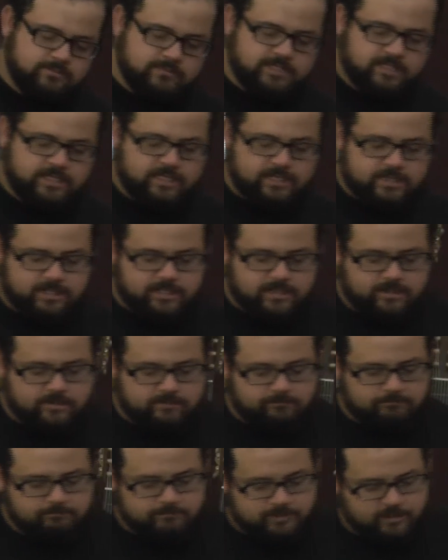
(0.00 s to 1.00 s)
that um,
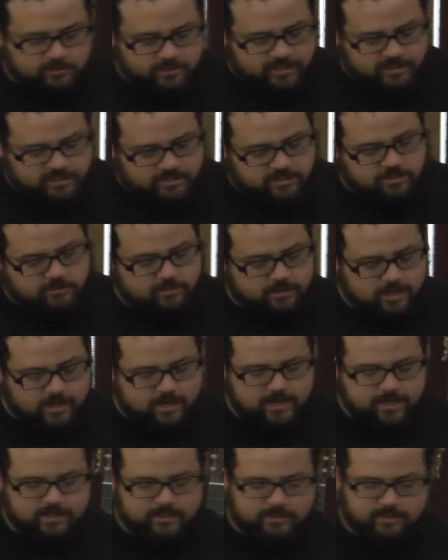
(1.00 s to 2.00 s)
there is no
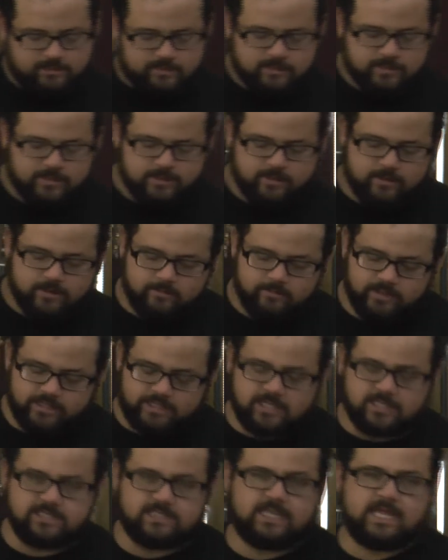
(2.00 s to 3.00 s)
God. And
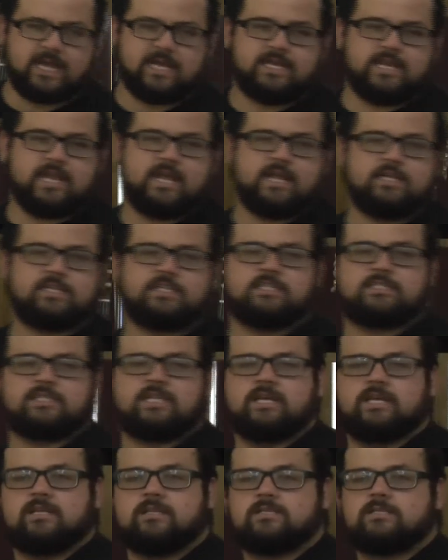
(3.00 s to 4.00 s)
because of that day, she
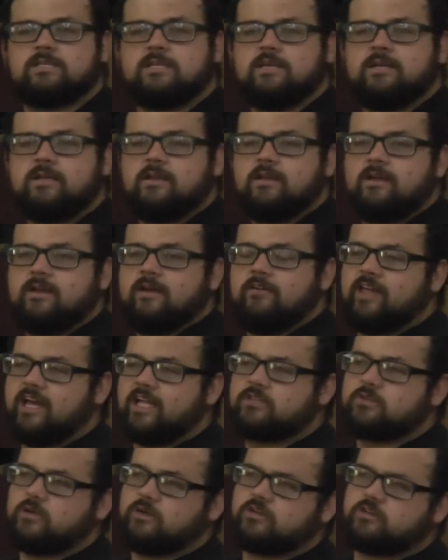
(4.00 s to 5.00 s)
says, if
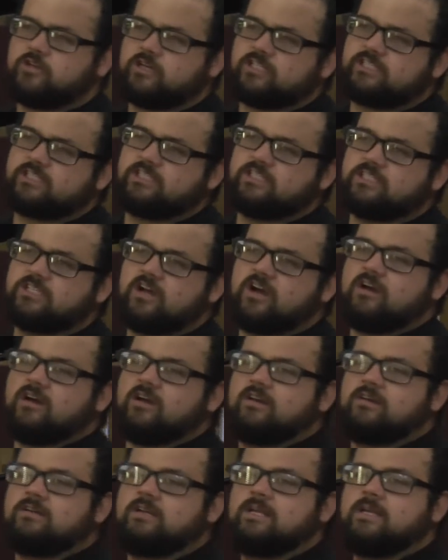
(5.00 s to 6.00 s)
that's what Christians are,
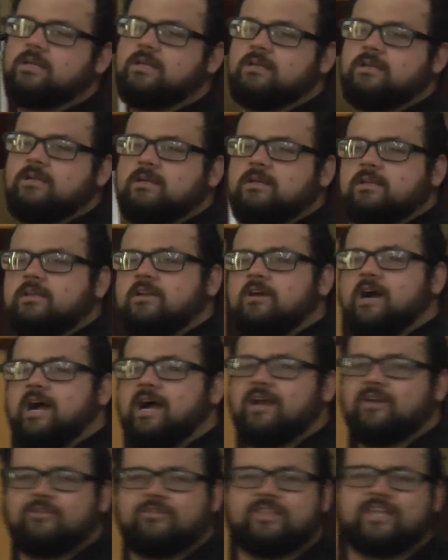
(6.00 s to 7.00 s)
you know, I
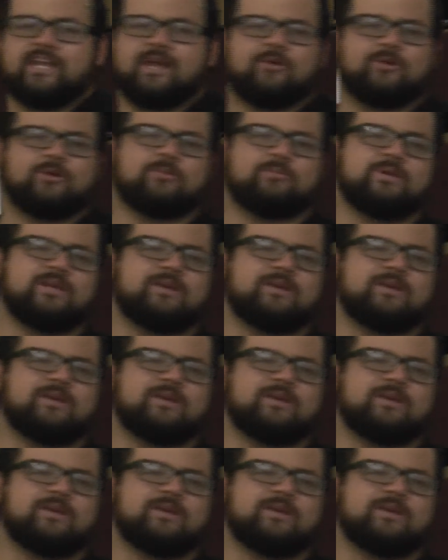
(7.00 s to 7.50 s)
don't think I want to be